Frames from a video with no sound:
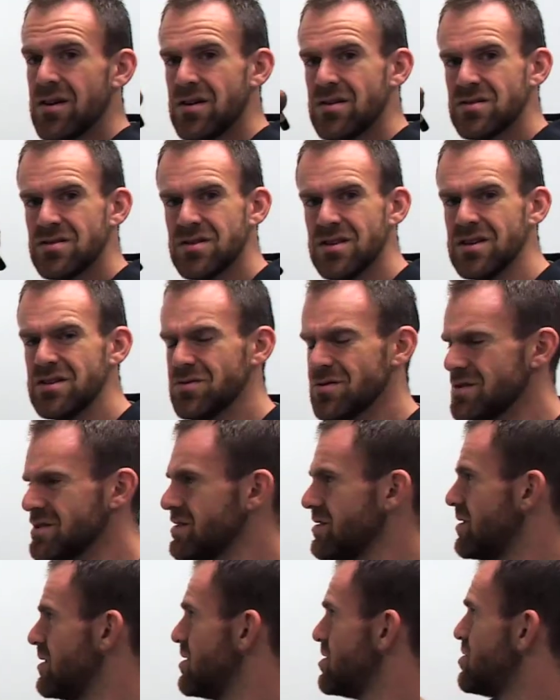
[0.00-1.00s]
So this one's a
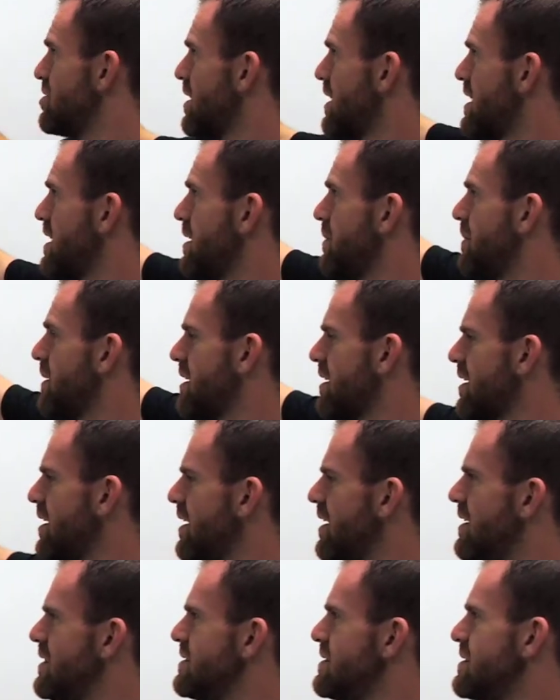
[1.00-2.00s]
little tricky
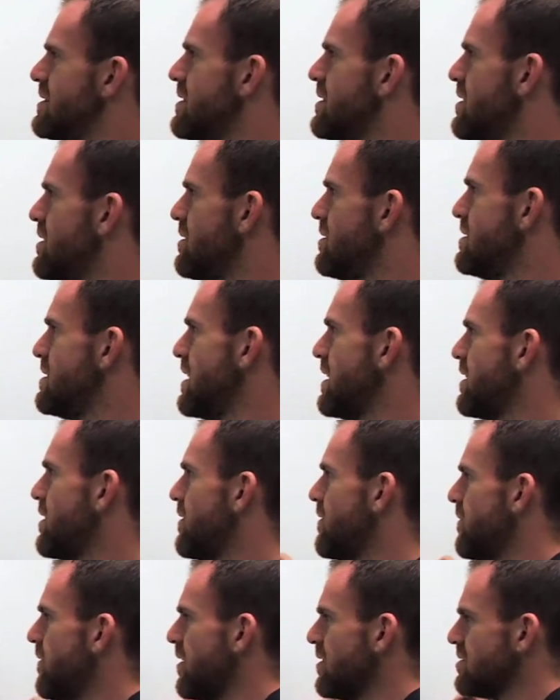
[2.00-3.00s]
because you take
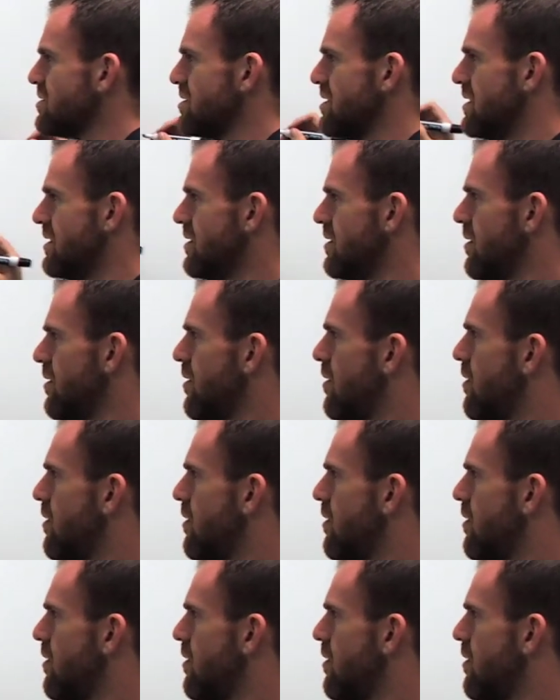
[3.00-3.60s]
your function,